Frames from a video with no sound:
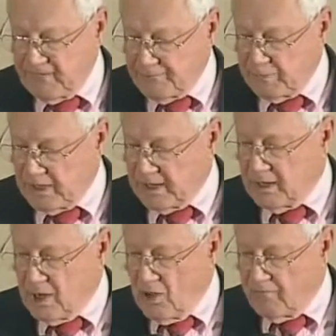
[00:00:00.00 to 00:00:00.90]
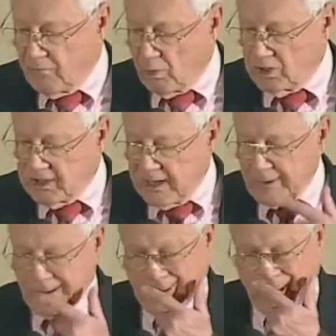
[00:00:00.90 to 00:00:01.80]
FBI Foreign
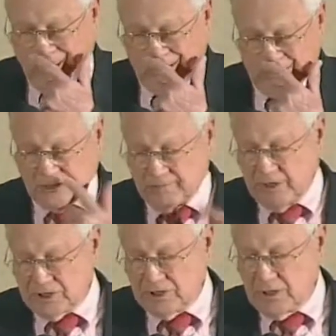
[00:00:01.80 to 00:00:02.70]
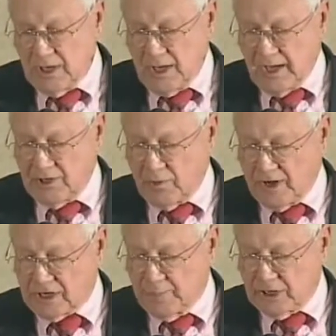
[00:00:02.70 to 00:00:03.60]
Counterintelligence Division had
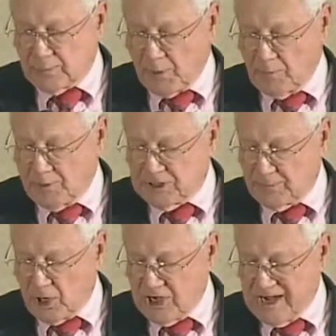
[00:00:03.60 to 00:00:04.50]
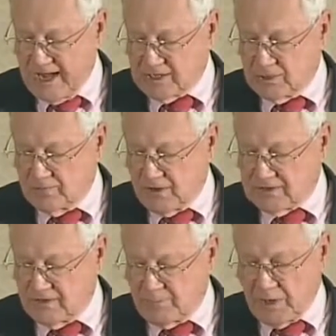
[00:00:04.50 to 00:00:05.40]
directed the Metropolitan Police Department not to
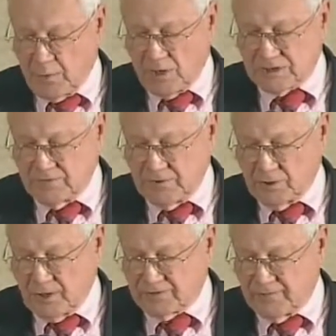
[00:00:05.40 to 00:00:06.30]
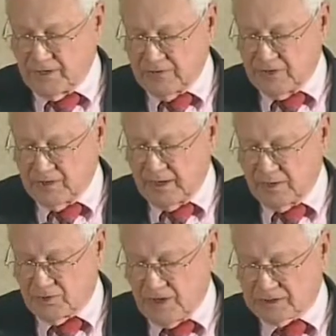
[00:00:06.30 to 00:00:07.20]
advise the FBI Washington Field Office of anything that
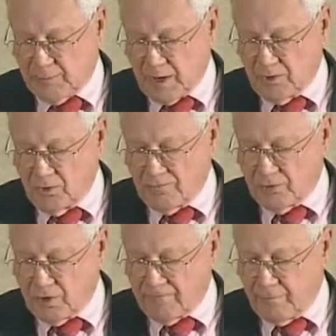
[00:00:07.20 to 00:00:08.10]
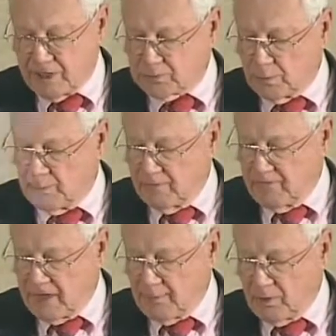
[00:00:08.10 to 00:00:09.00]
had transpired. No further information will be
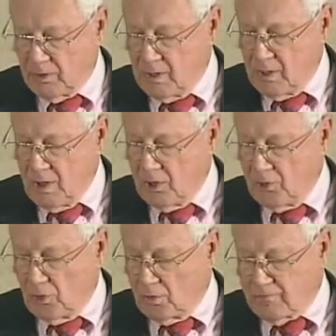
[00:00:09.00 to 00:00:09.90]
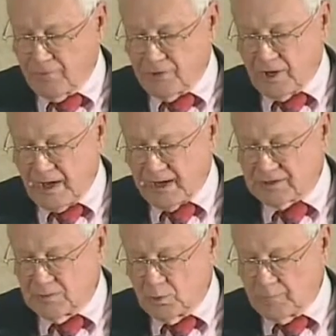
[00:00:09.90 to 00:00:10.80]
available. No further
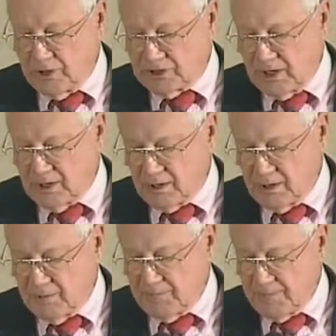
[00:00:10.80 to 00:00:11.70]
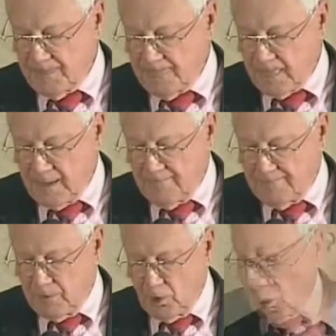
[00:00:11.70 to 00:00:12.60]
action will be taken.
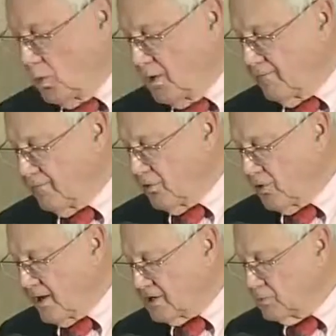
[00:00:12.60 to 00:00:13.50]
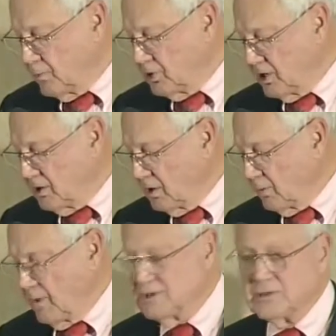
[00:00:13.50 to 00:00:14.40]
No further action will be taken on the
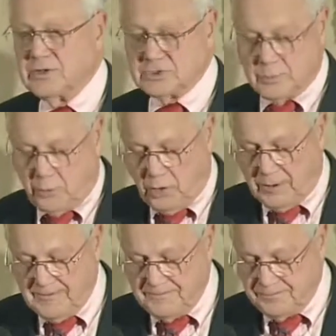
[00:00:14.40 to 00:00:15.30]
basis of this report.